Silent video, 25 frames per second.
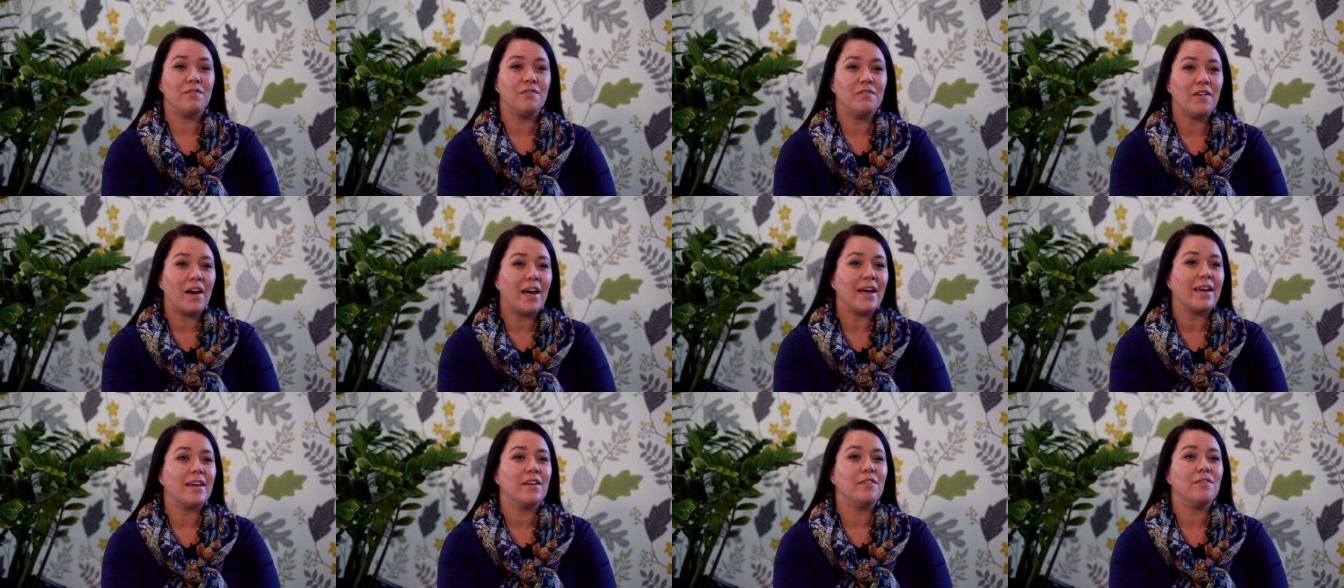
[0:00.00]

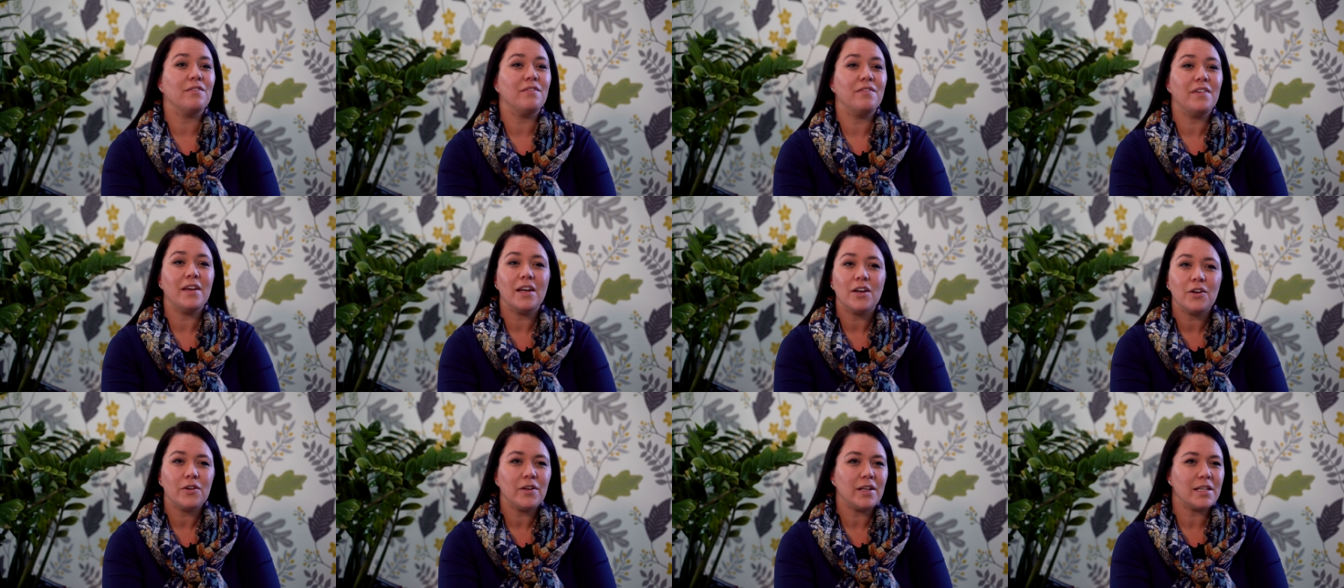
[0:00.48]
via
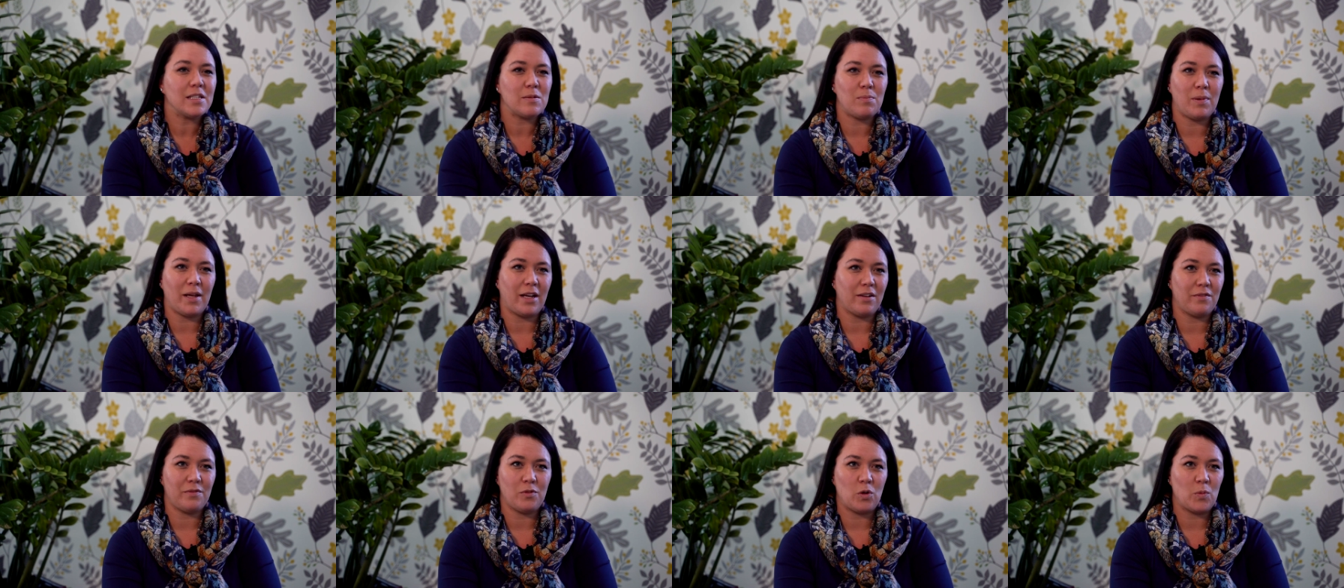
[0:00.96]
various
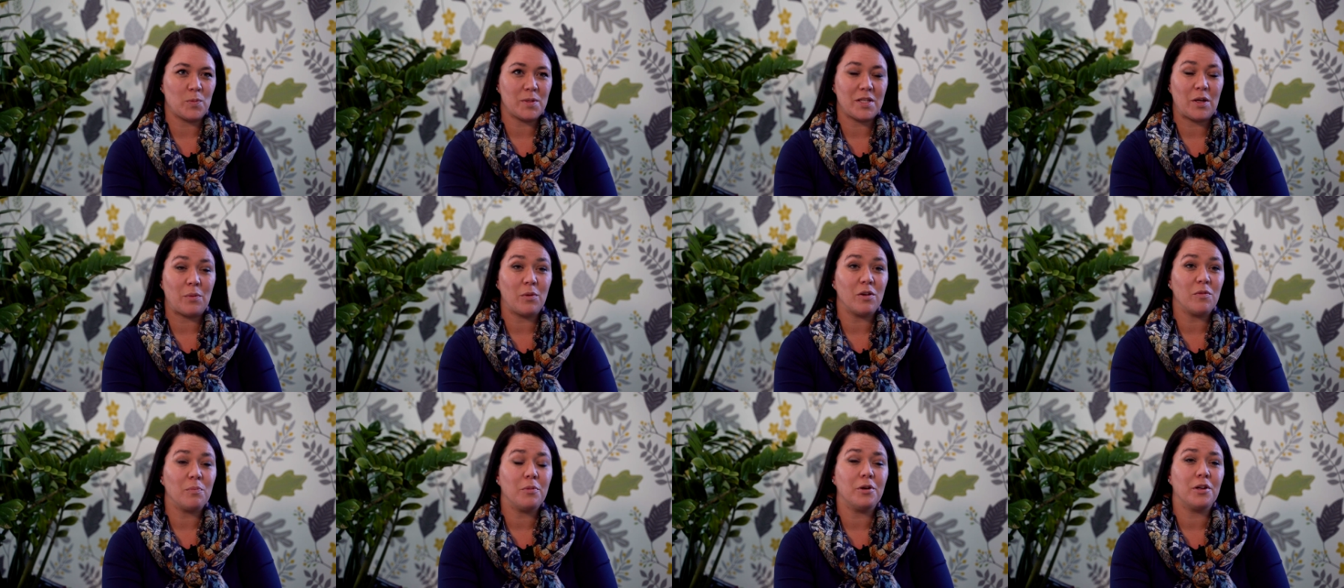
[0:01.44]
platforms
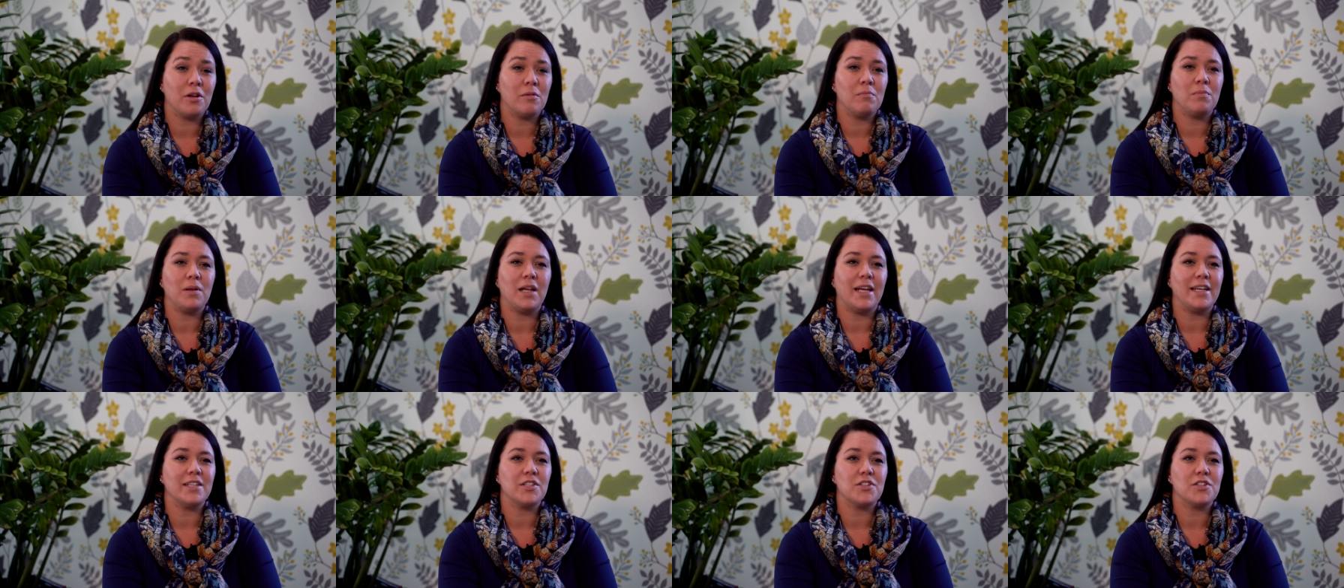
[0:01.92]
that we've put in
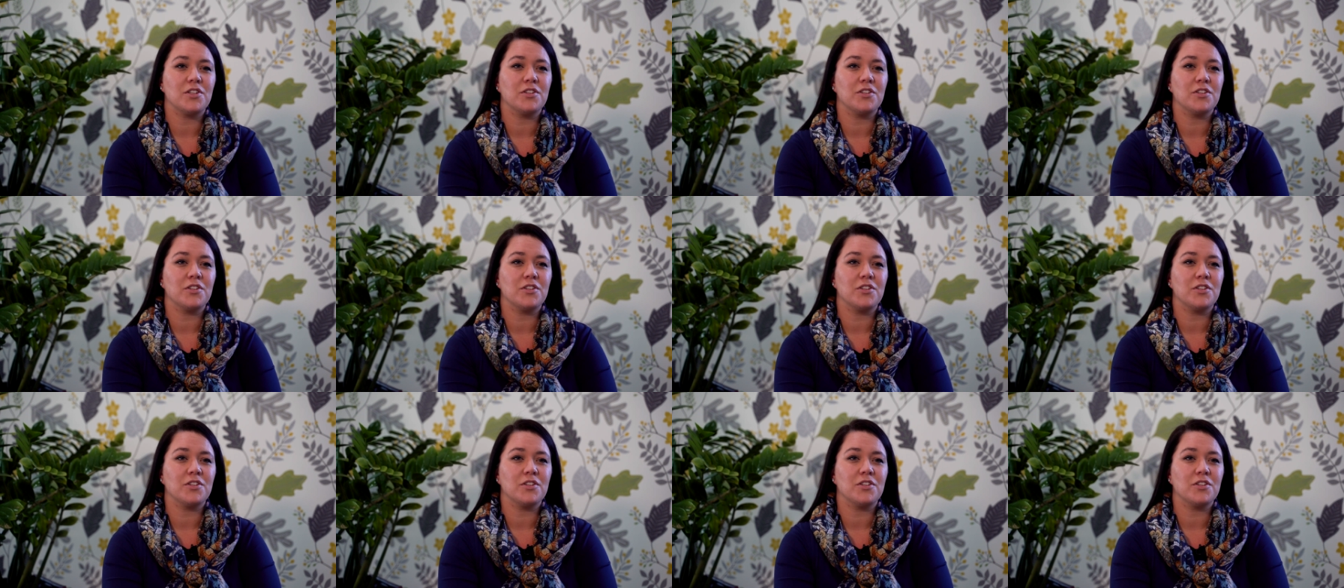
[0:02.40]
place